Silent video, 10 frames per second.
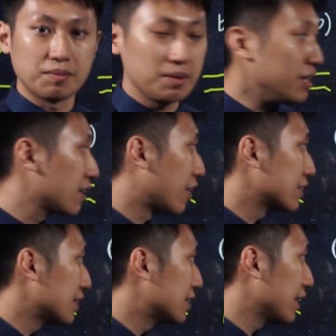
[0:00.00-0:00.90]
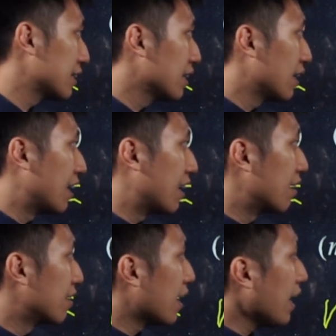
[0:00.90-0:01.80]
Maybe the question says
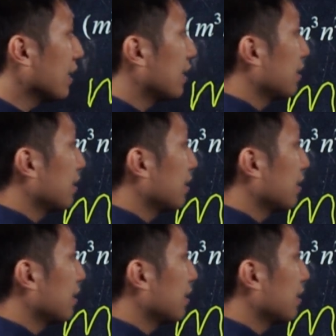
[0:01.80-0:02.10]
write